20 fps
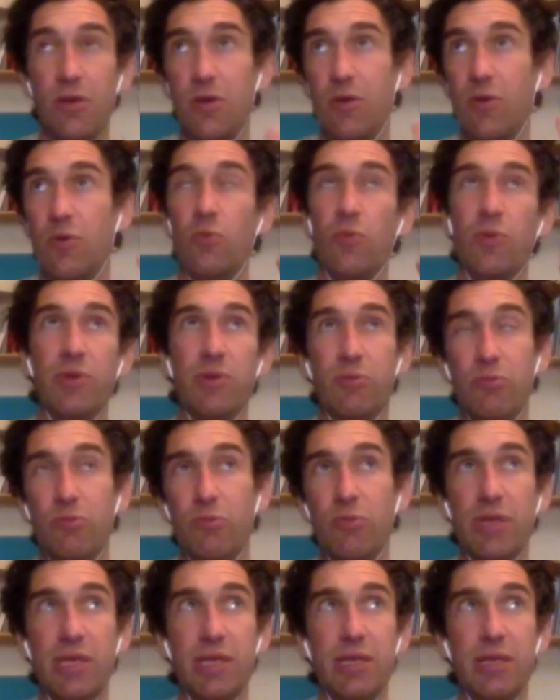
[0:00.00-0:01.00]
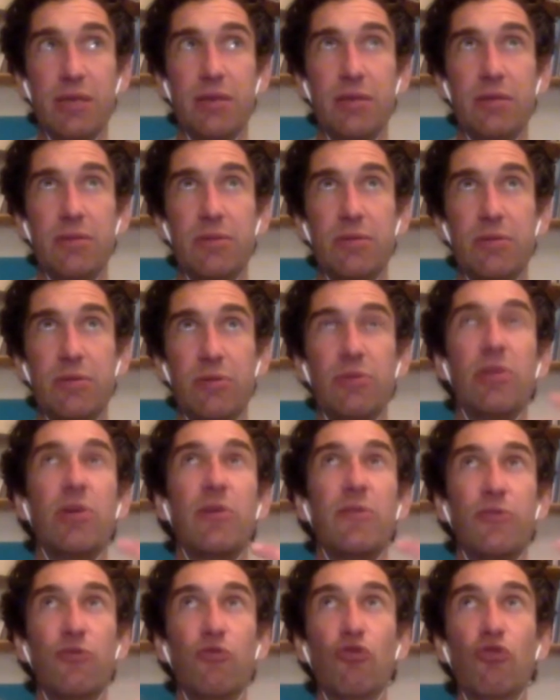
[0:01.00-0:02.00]
we a lot
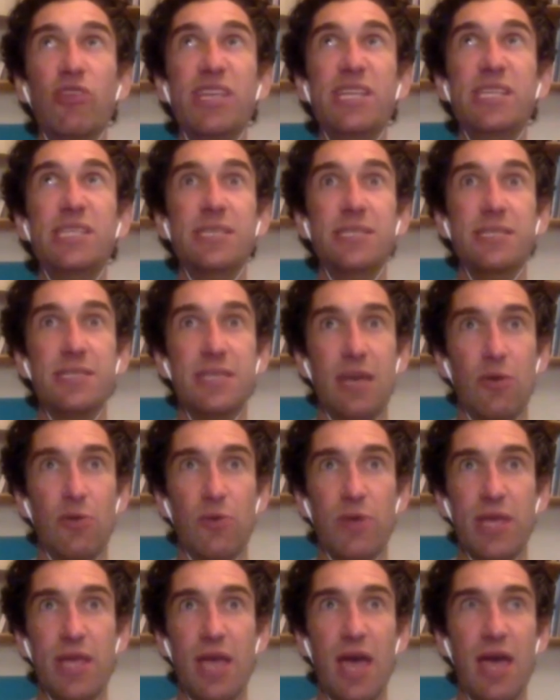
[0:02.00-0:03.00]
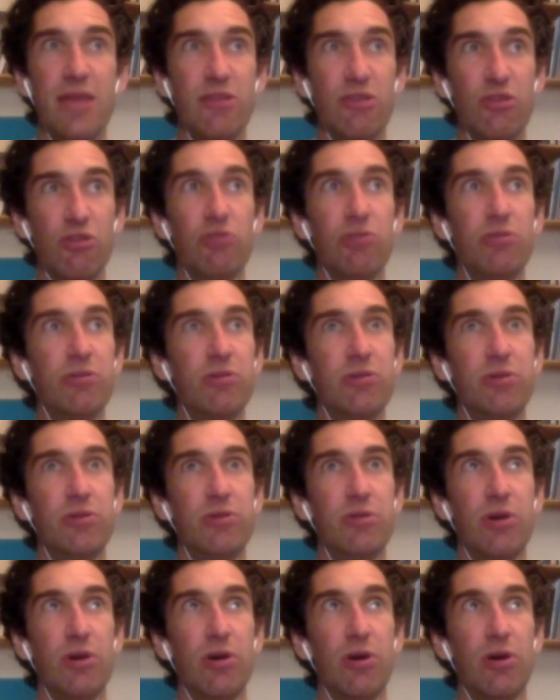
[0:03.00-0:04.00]
of the reasons that we either
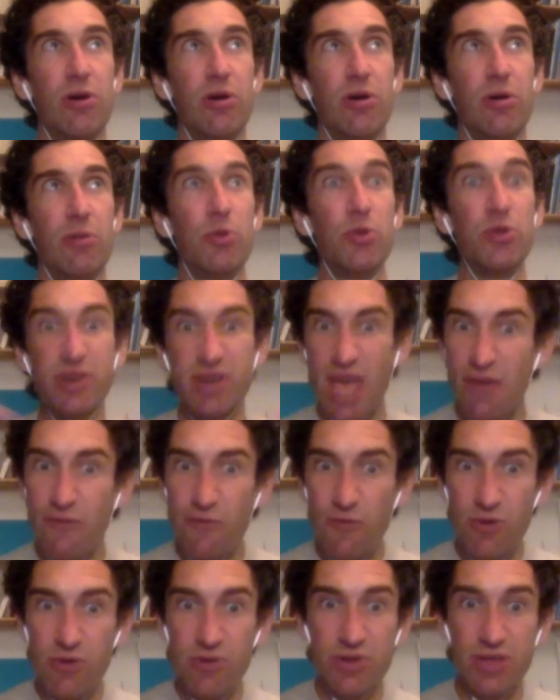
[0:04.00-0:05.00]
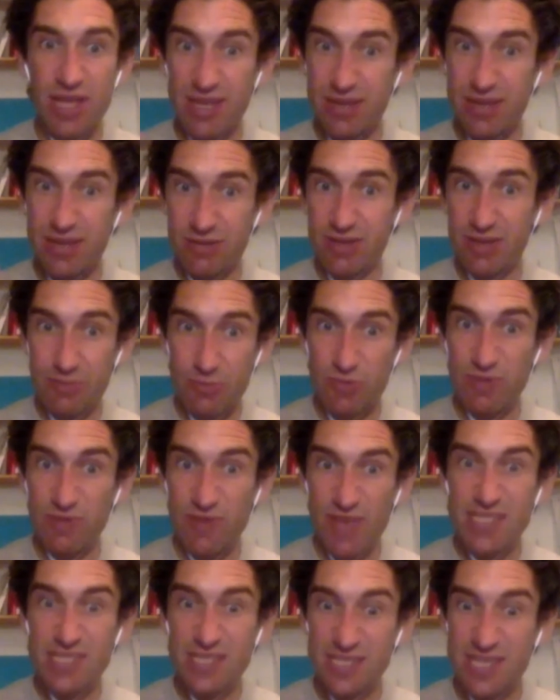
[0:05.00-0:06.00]
put in effort and
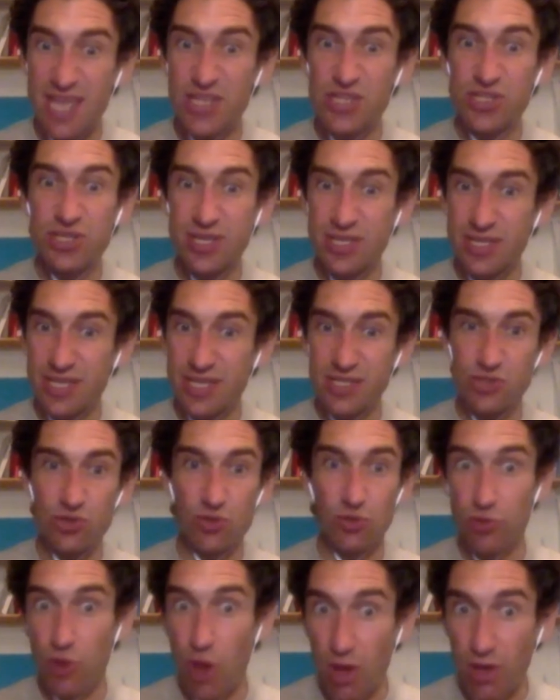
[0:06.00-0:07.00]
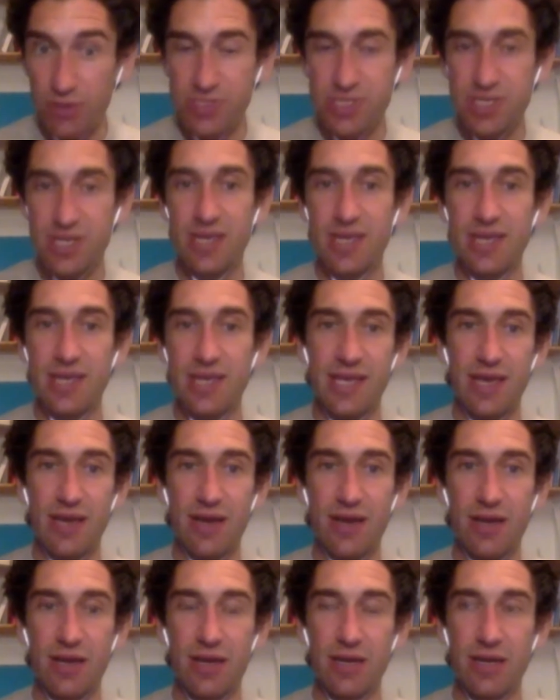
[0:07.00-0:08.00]
invest attention in things or not
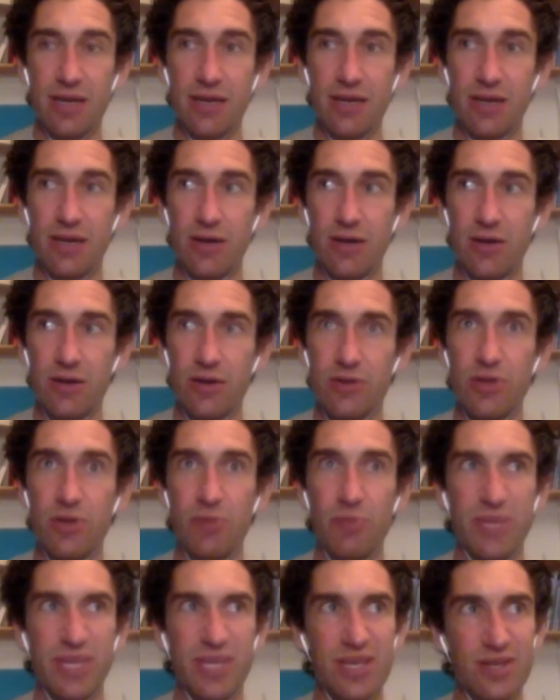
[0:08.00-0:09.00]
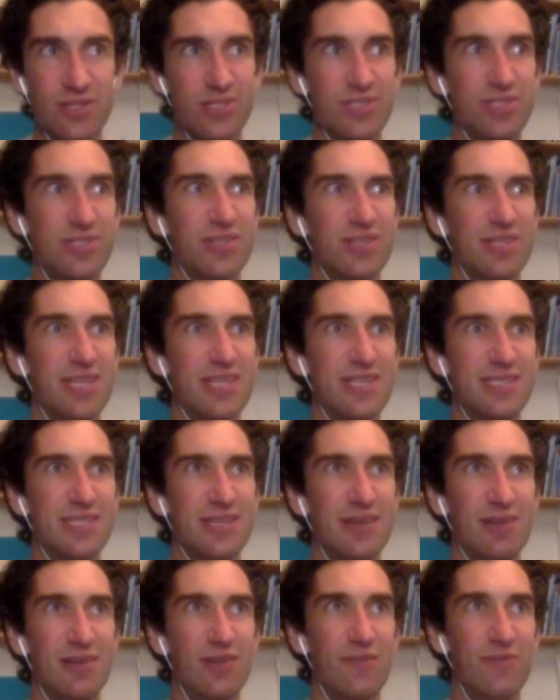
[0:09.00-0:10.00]
are not because
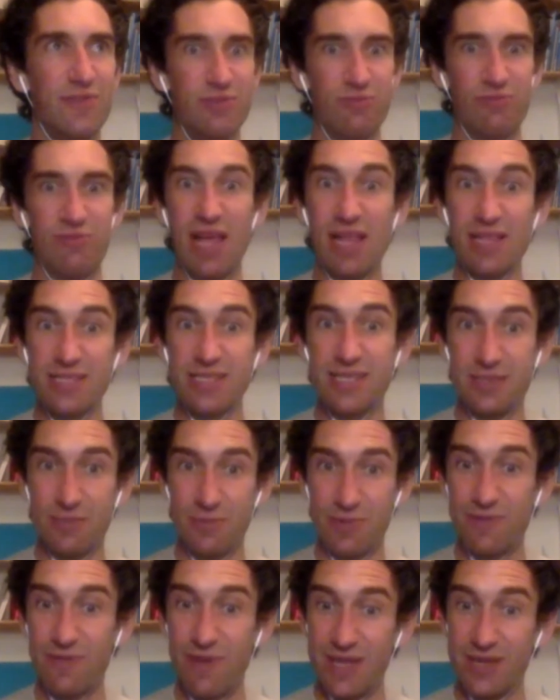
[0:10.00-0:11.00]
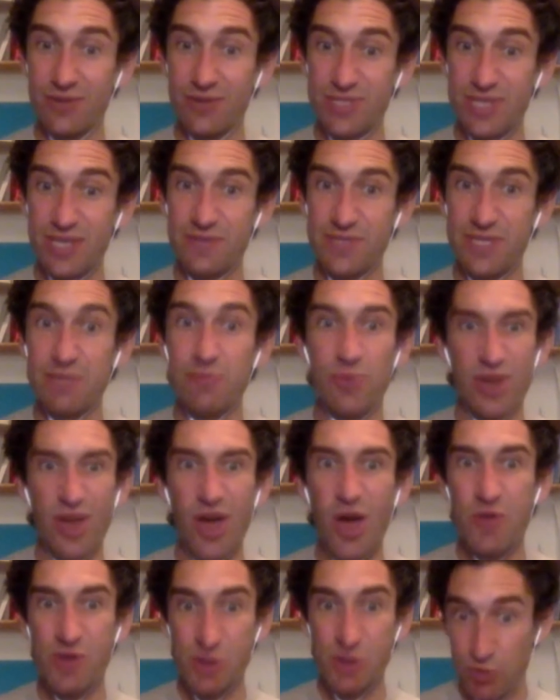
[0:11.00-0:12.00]
necessarily of the reality that we find ourselves in, but
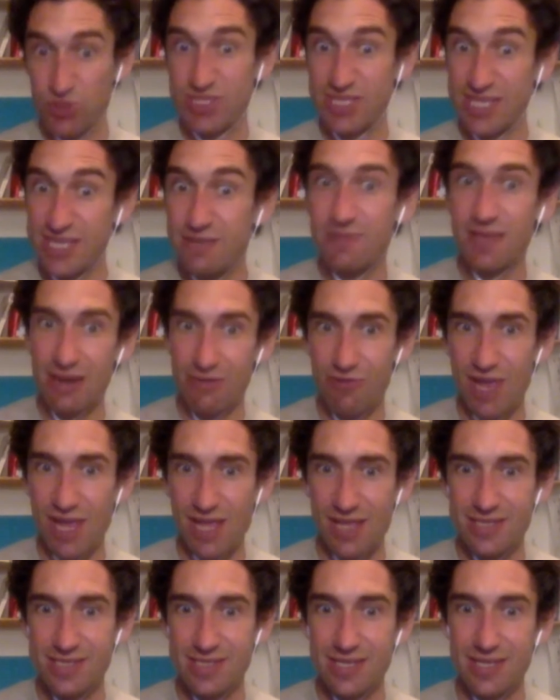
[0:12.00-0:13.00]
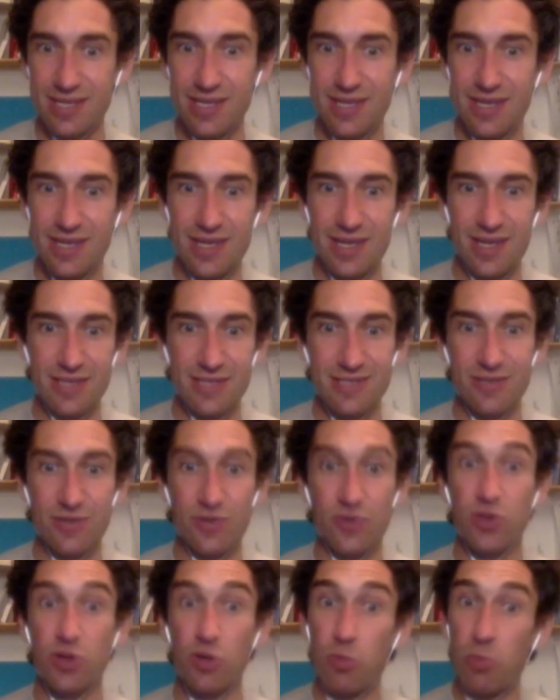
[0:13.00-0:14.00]
how we perceive that reality. And
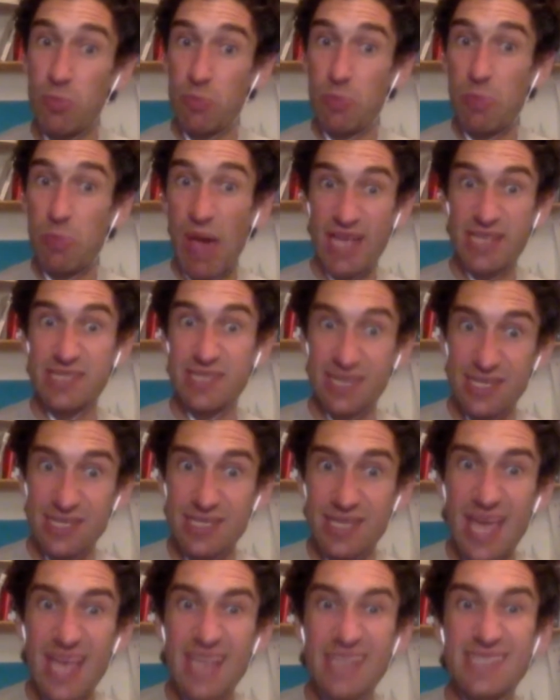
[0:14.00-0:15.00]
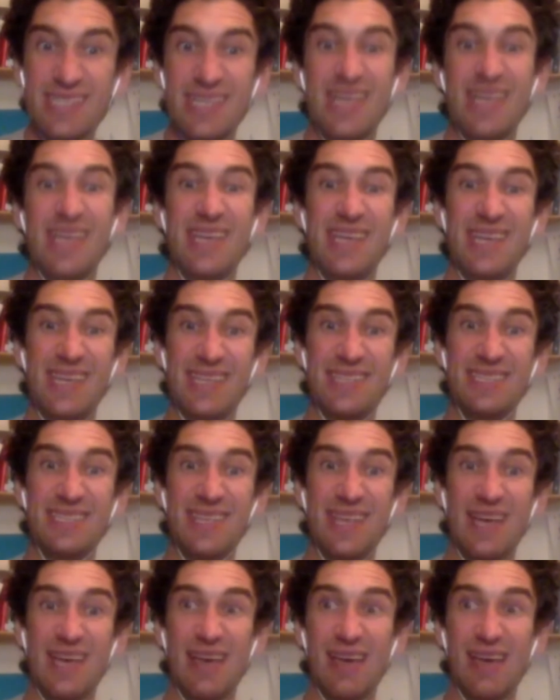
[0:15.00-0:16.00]
so, you know, past success
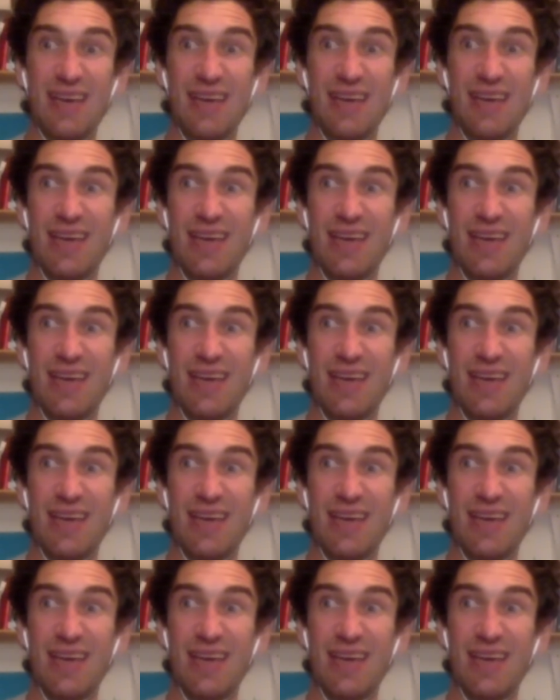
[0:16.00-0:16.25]
is a